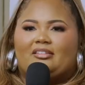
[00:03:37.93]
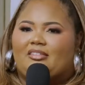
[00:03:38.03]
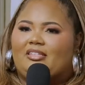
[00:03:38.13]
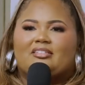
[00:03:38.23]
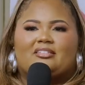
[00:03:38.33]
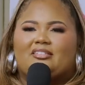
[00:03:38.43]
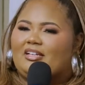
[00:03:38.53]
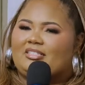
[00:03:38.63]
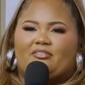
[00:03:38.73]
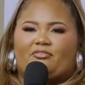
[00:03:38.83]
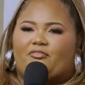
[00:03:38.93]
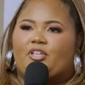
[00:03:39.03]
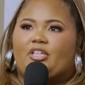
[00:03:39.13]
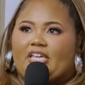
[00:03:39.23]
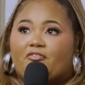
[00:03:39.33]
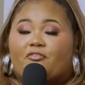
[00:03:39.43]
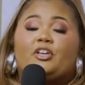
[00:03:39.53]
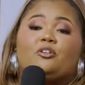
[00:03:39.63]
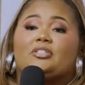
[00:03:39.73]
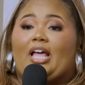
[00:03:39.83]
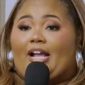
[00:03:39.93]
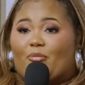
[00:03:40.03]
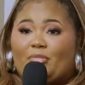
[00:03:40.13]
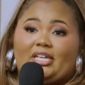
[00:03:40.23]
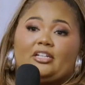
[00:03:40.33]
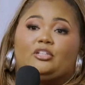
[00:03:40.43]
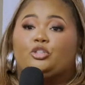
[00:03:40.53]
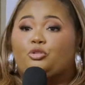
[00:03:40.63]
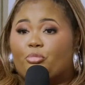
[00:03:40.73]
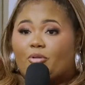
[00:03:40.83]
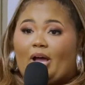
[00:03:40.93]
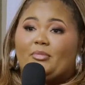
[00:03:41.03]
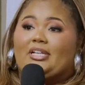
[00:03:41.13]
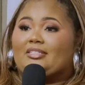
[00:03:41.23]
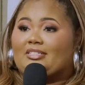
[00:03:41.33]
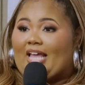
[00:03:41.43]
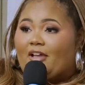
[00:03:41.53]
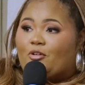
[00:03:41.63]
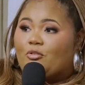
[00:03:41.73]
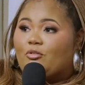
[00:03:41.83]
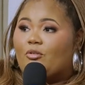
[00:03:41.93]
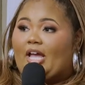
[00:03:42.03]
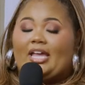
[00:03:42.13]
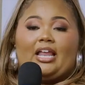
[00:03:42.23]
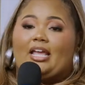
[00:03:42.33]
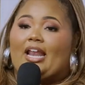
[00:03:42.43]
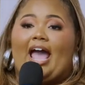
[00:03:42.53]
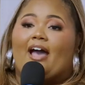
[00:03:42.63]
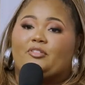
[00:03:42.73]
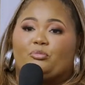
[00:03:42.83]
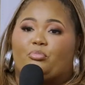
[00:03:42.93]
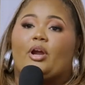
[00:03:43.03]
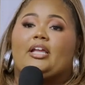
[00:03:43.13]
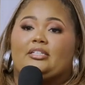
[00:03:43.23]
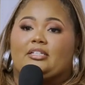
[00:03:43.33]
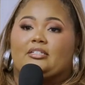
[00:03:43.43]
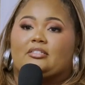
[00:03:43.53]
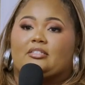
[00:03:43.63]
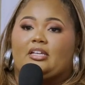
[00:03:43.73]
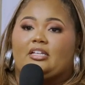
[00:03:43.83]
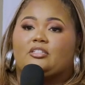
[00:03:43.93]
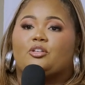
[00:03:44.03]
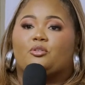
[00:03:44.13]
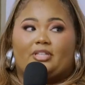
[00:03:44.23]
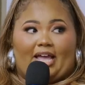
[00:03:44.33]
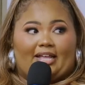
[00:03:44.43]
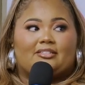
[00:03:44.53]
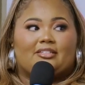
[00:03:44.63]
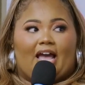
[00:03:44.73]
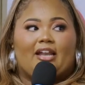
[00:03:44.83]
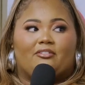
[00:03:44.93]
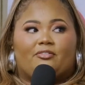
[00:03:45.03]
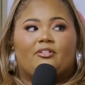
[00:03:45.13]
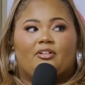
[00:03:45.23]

this doesn't it feels like I'm in a loop, I'm in a cycle, and I have to break this. And so that's kind of,